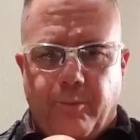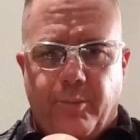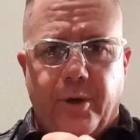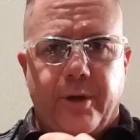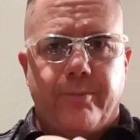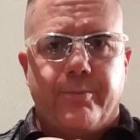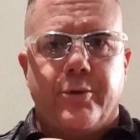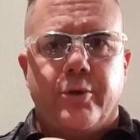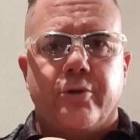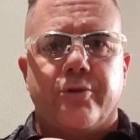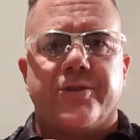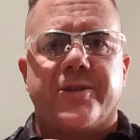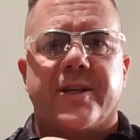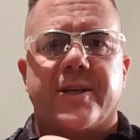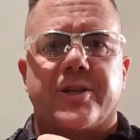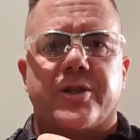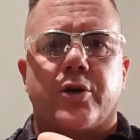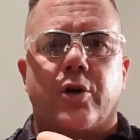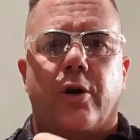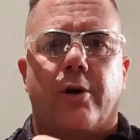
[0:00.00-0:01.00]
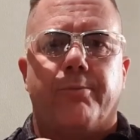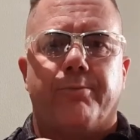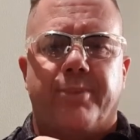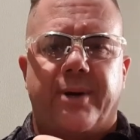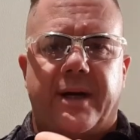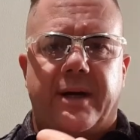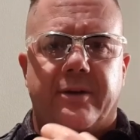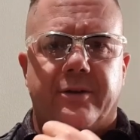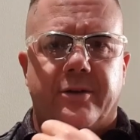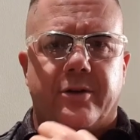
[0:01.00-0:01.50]
But abuse gets
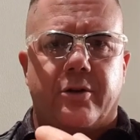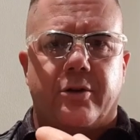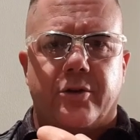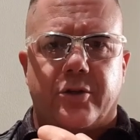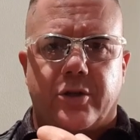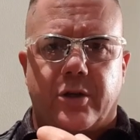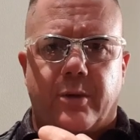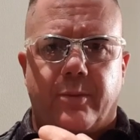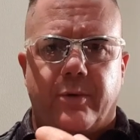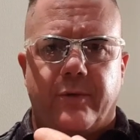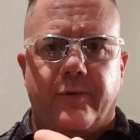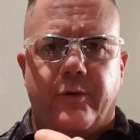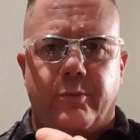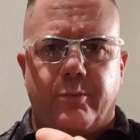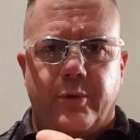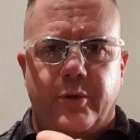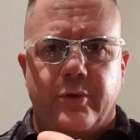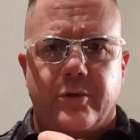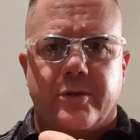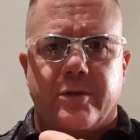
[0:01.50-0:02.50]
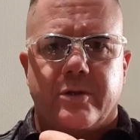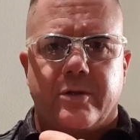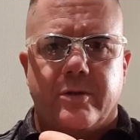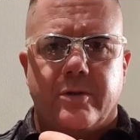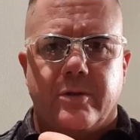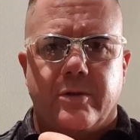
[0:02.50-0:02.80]
compounded on top of abuse.